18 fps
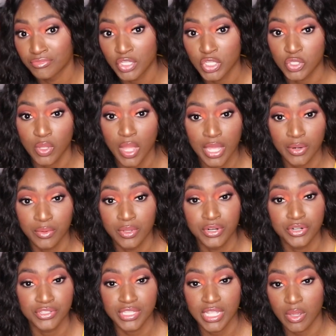So I don't
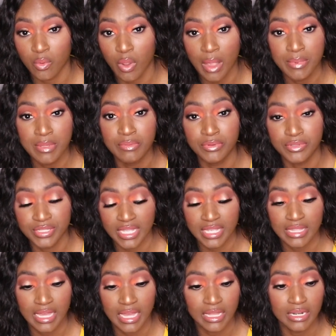understand why people
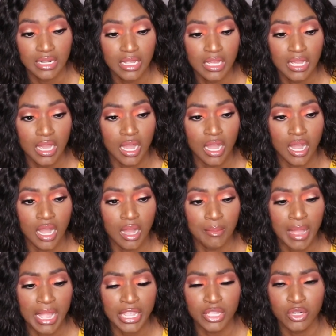say that.
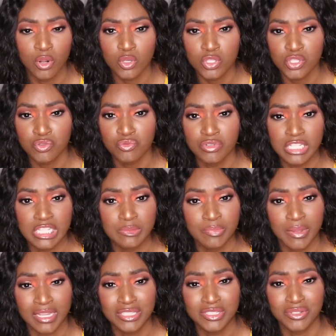I can also
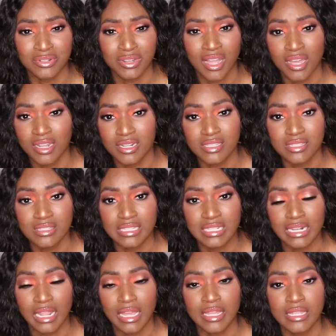respect her
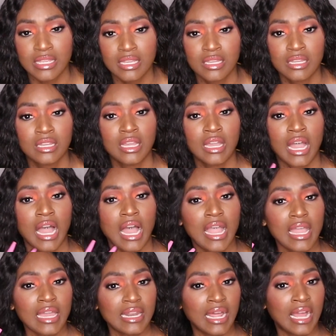honesty. Like,
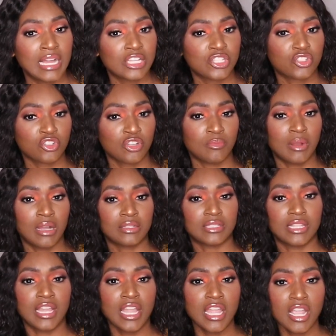I had asked her about
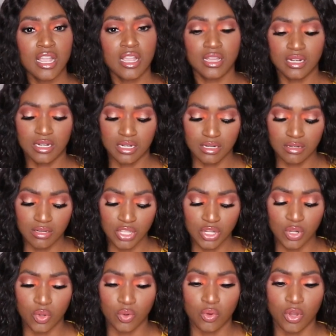the hair, and,
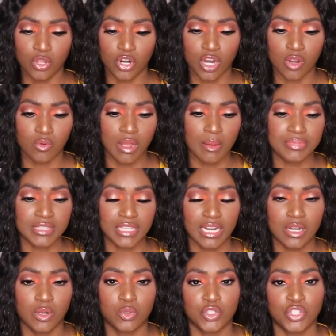you know, on her
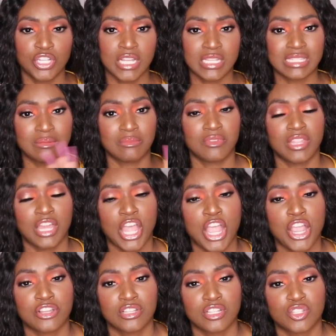website, I know she has some of the
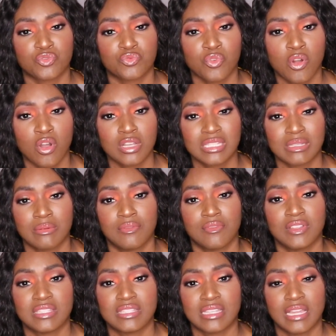hair that's raw, some
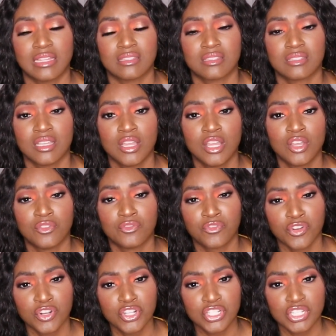of it's at
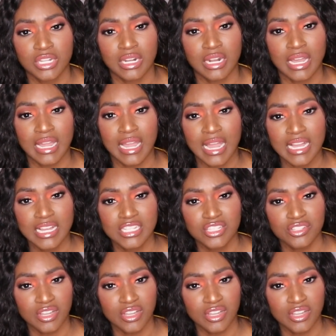virgin, and I asked